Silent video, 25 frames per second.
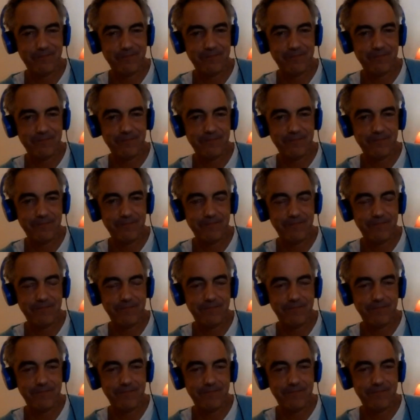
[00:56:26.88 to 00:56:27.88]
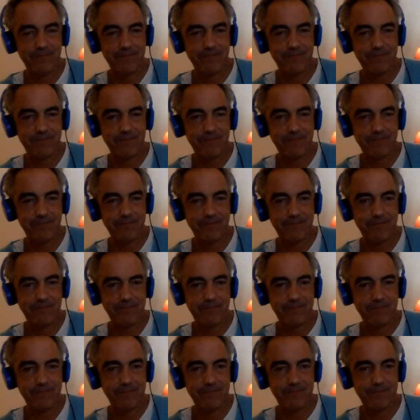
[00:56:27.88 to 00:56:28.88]

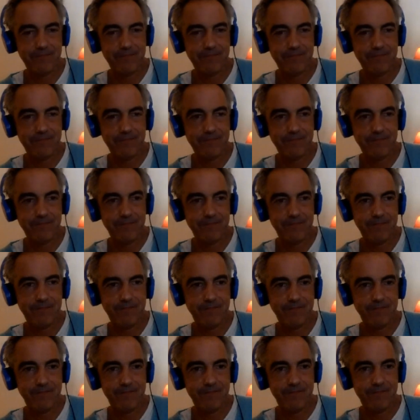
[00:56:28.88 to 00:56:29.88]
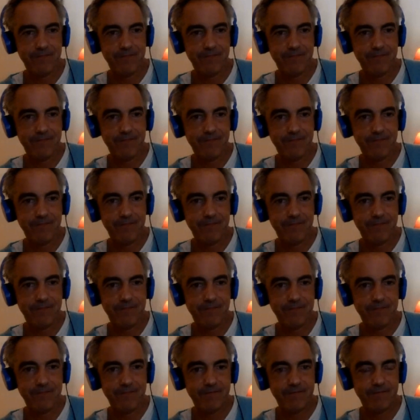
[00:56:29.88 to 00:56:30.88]

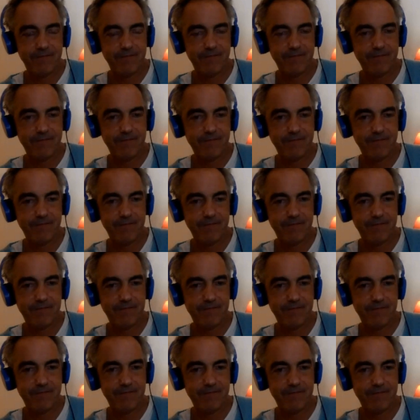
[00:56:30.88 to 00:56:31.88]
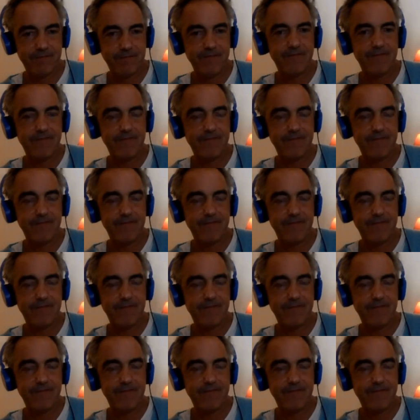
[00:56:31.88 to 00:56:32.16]
No words are spoken by the person on screen.